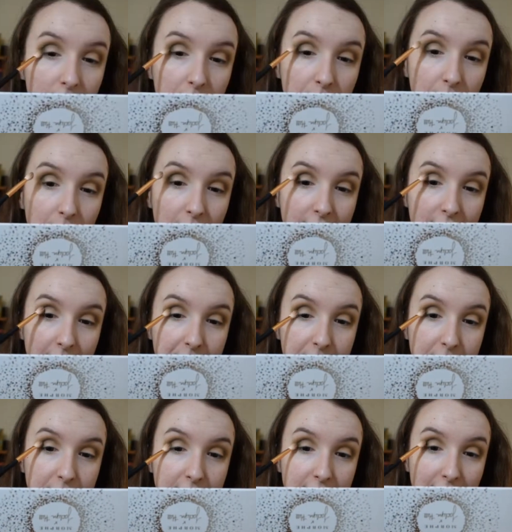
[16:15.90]
but I
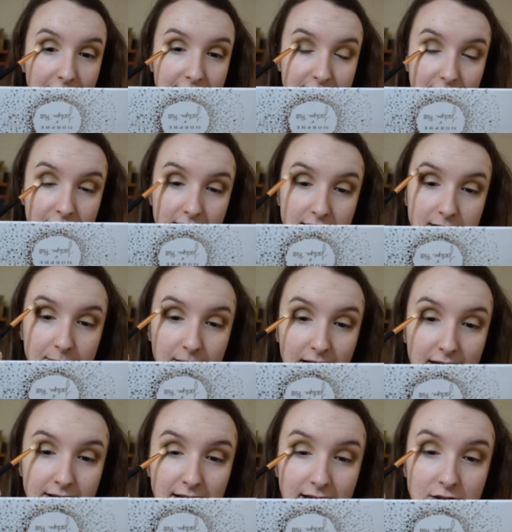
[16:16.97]
am getting it to
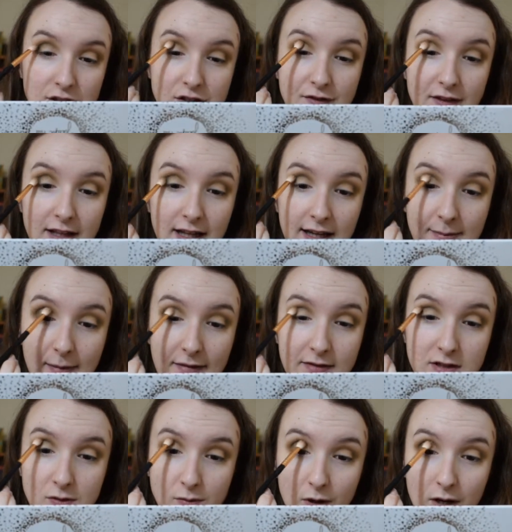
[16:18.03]
blend. I just feel like I'm having
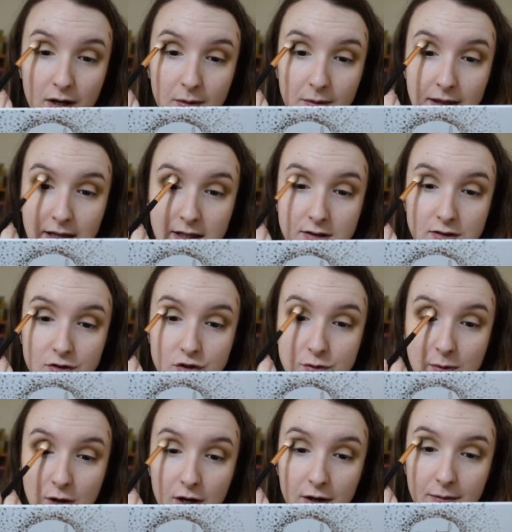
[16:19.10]
to work with it a touch
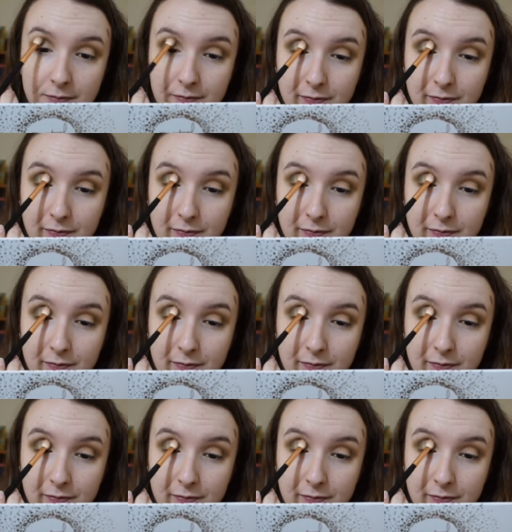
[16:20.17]
more.